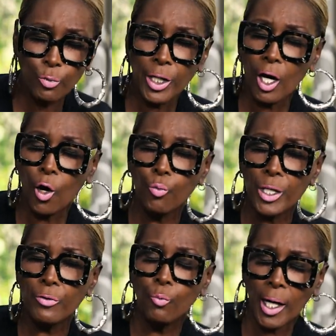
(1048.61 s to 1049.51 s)
We hope
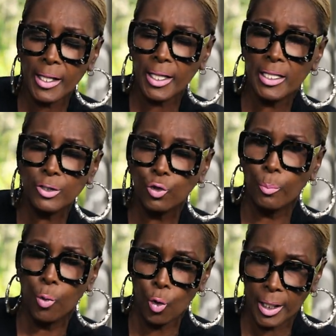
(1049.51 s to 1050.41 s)
we one day get to a
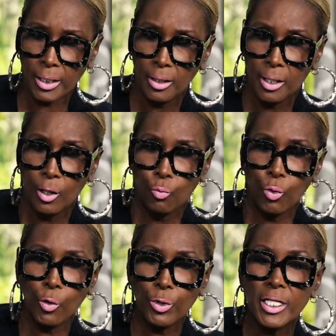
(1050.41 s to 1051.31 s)
point
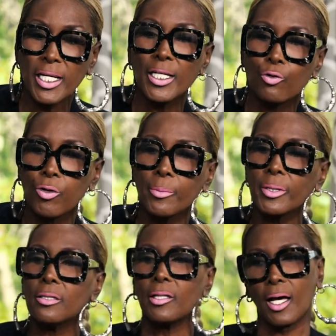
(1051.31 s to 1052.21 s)
where we
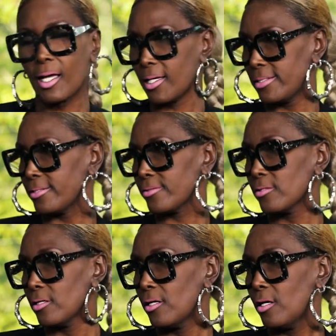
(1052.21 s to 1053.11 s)
decriminalize
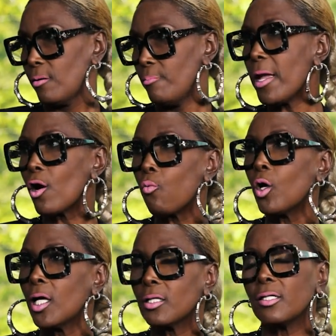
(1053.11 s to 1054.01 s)

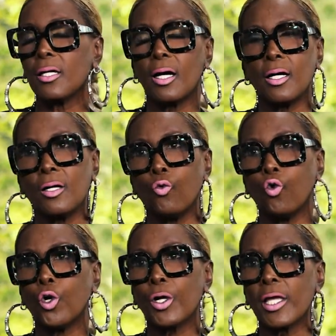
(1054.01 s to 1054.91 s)
marijuana
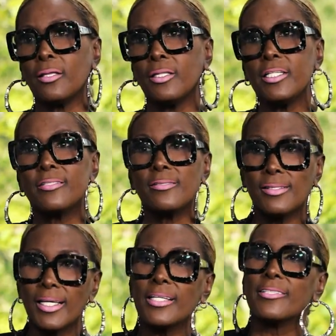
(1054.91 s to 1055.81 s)
or at least
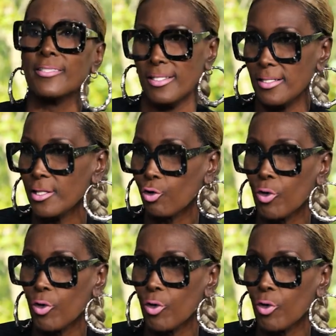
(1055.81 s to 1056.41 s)
lessen the